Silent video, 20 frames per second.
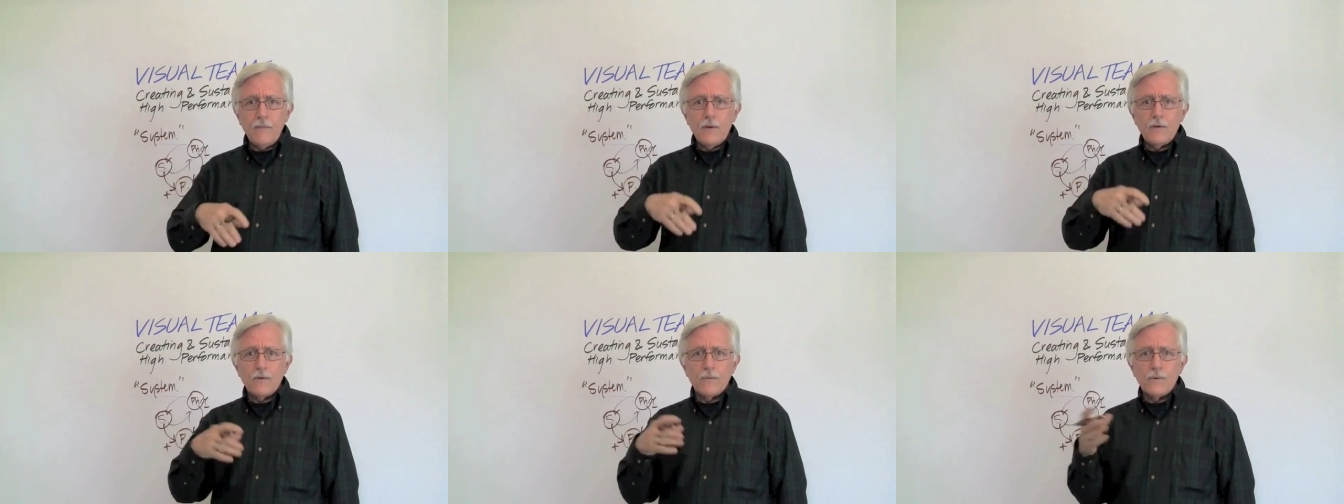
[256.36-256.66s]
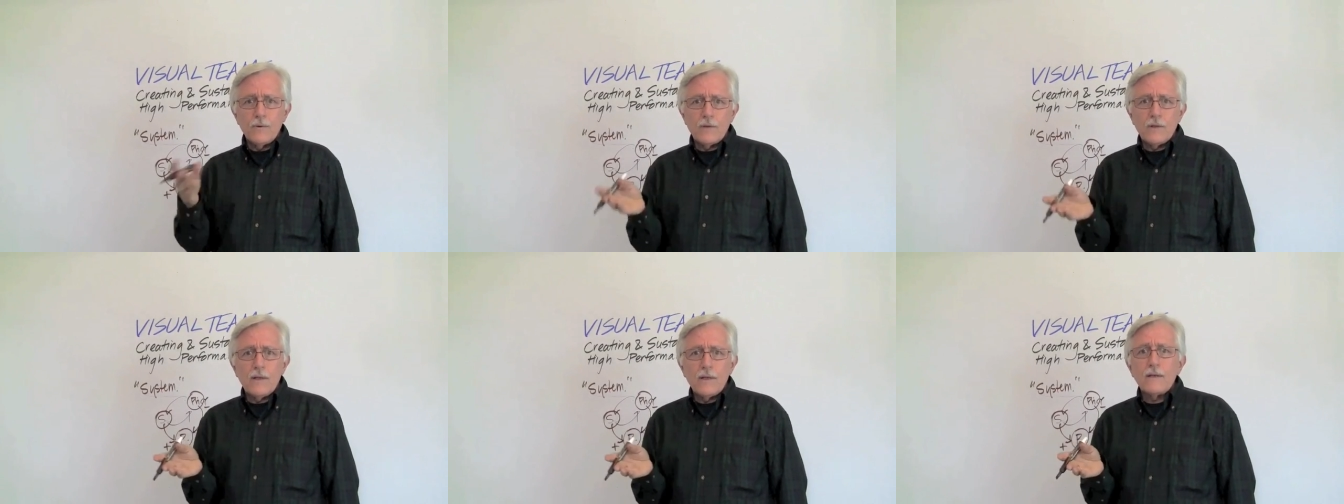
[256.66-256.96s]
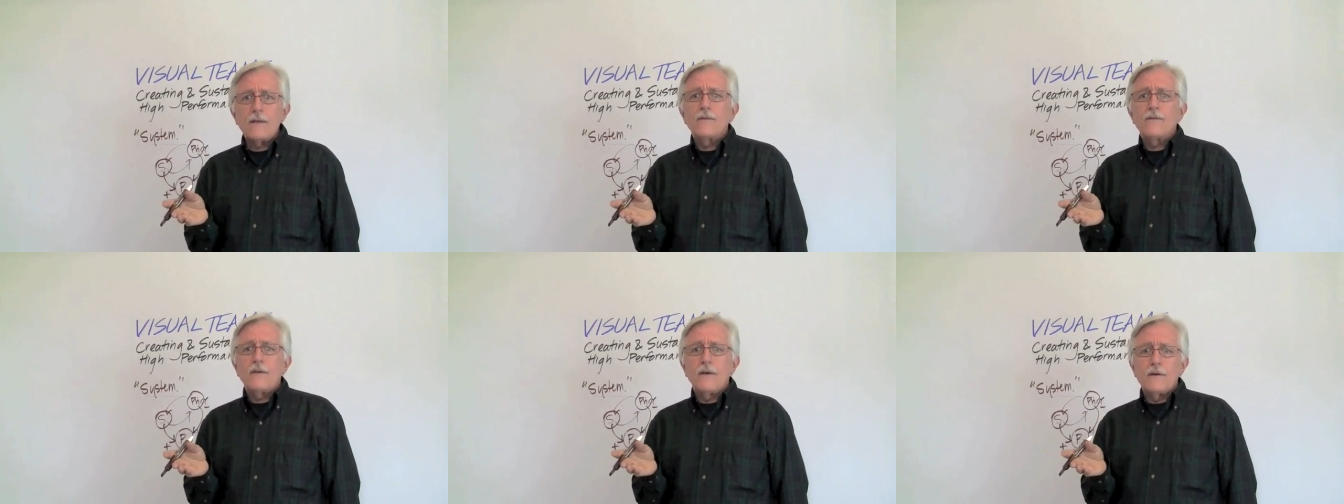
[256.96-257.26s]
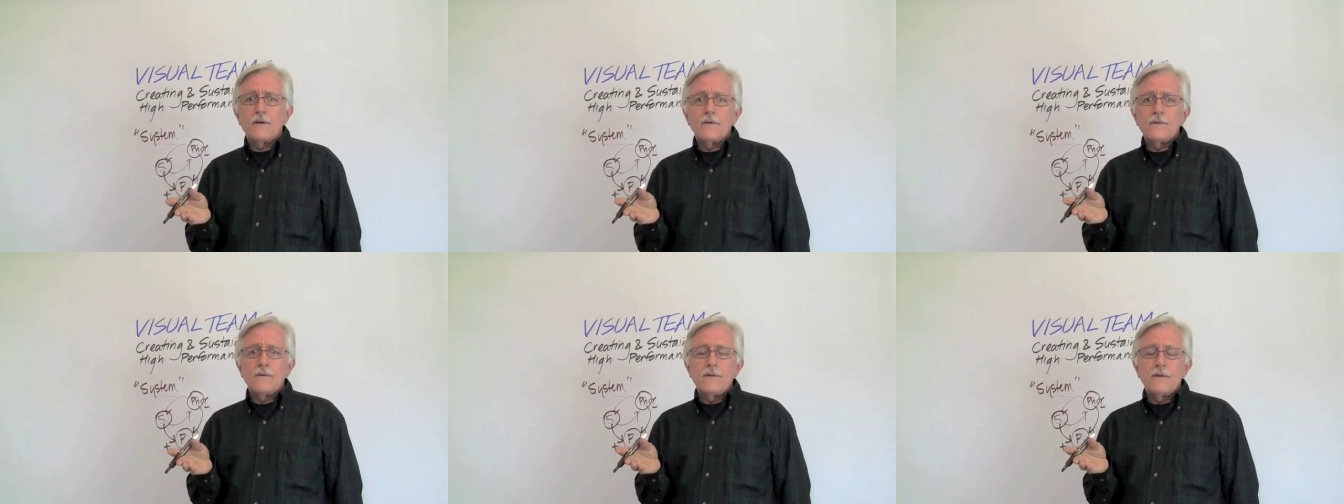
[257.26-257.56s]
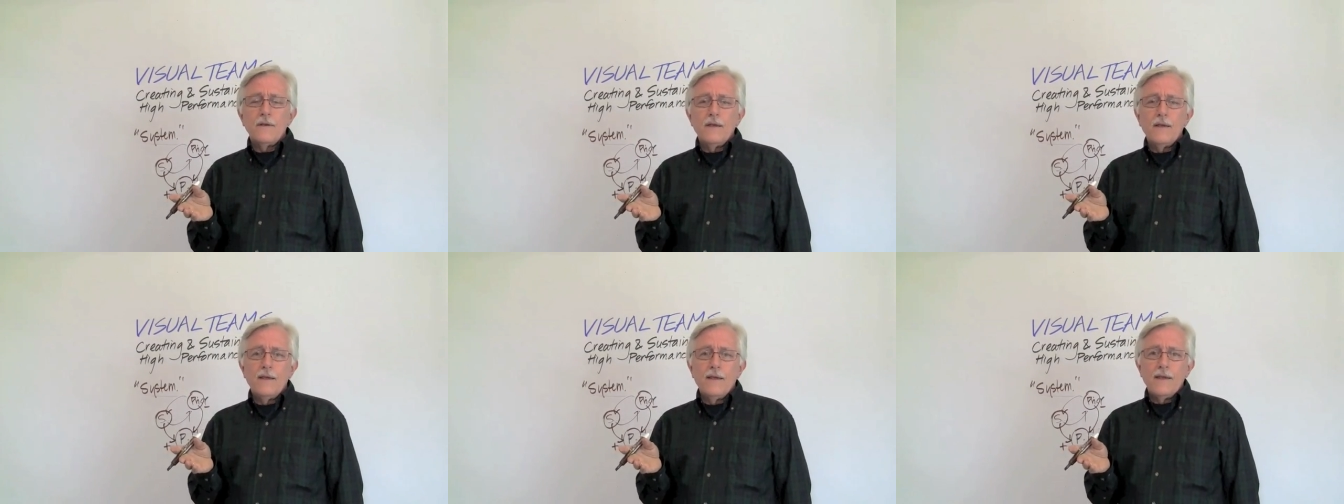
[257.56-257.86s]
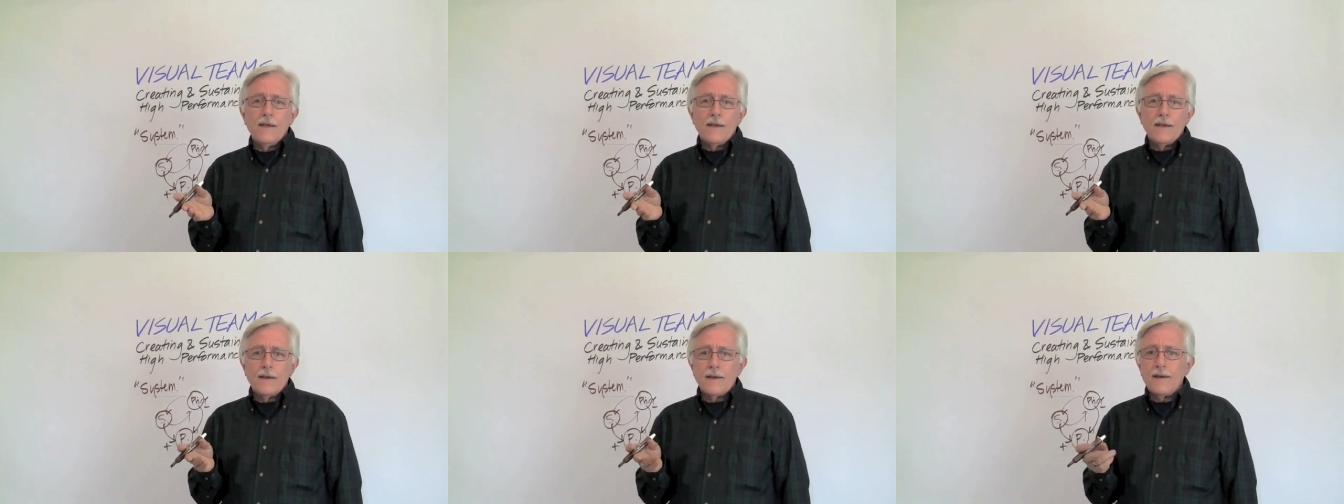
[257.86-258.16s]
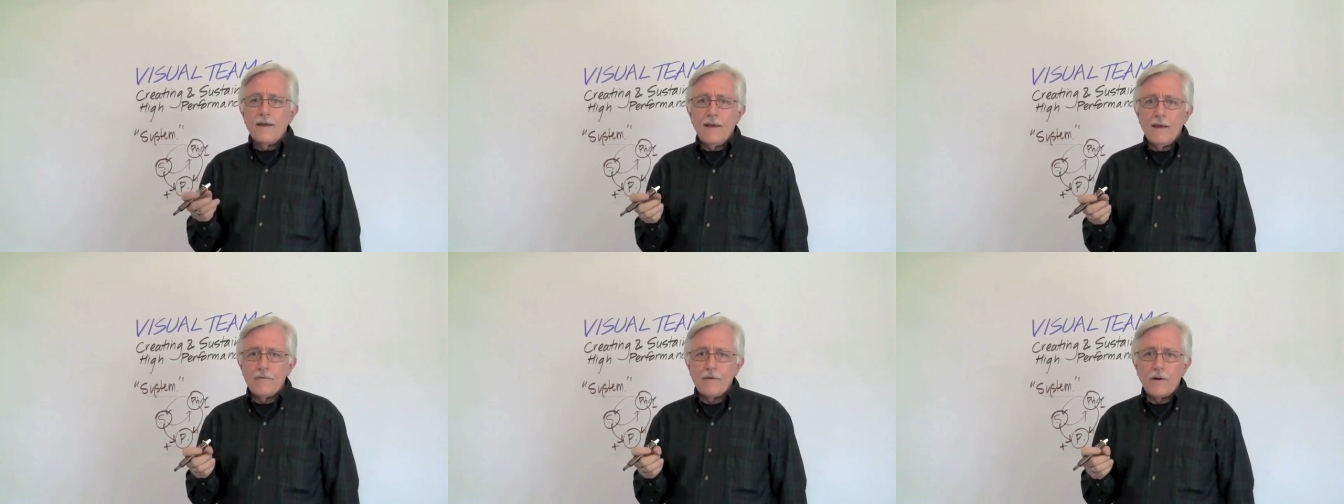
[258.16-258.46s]
to work like designers, and
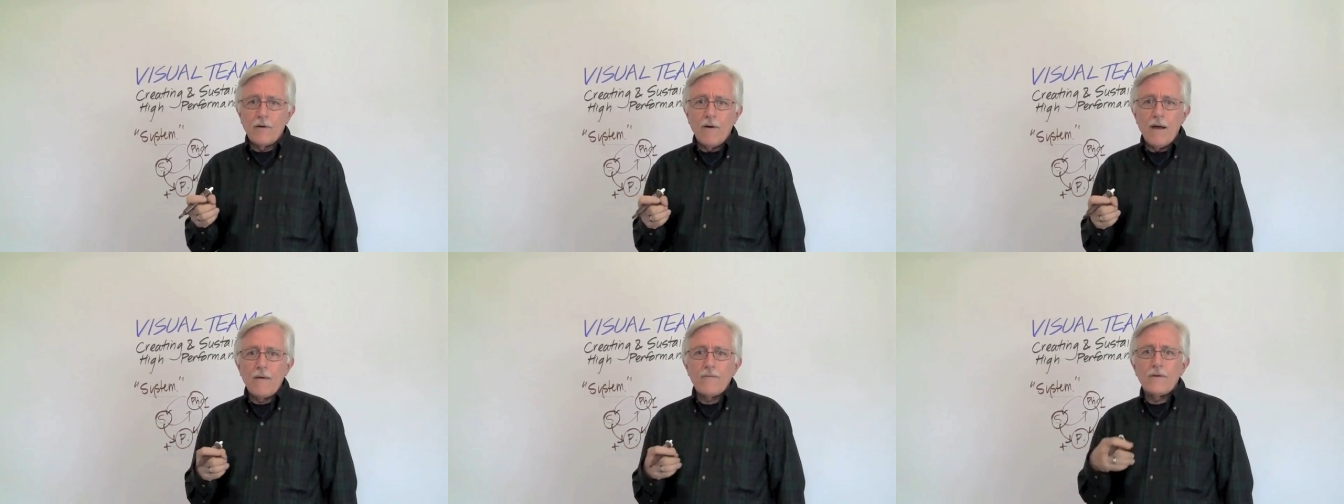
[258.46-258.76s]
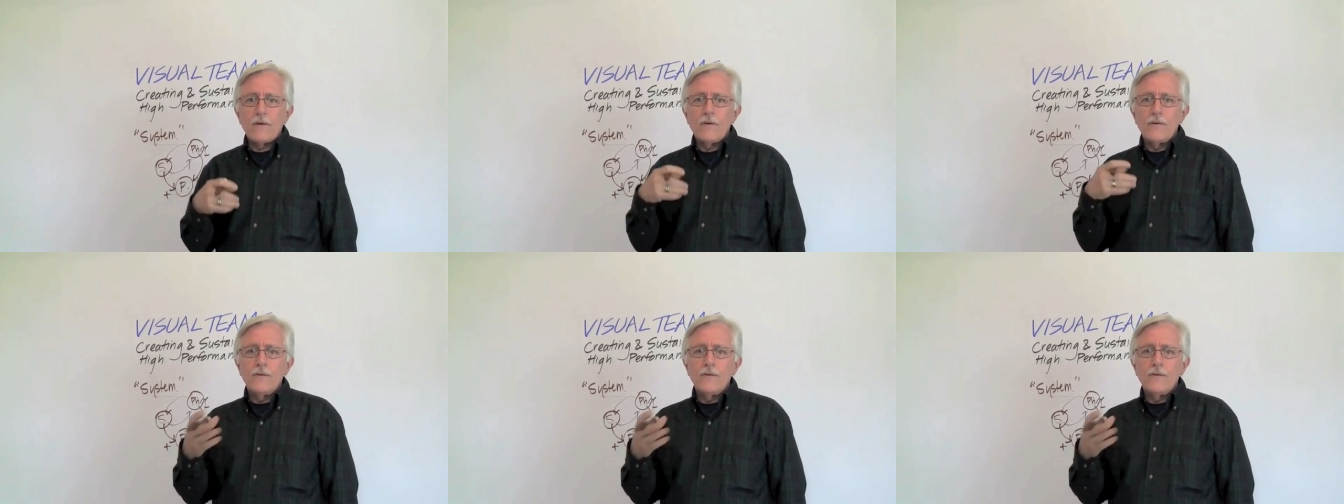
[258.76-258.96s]
have a graphical